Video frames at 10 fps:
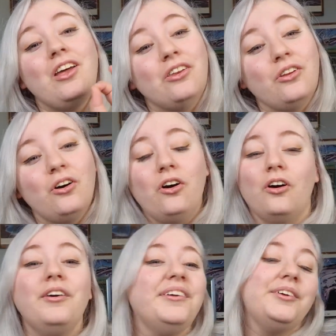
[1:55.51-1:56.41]
No,
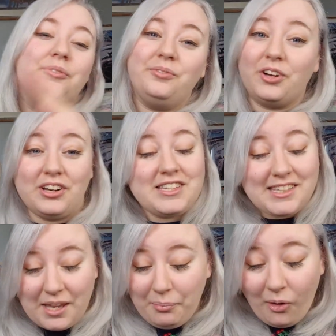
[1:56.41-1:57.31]
we're going to
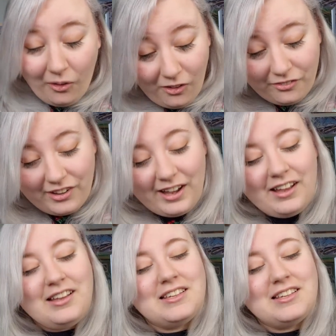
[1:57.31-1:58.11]
skip over,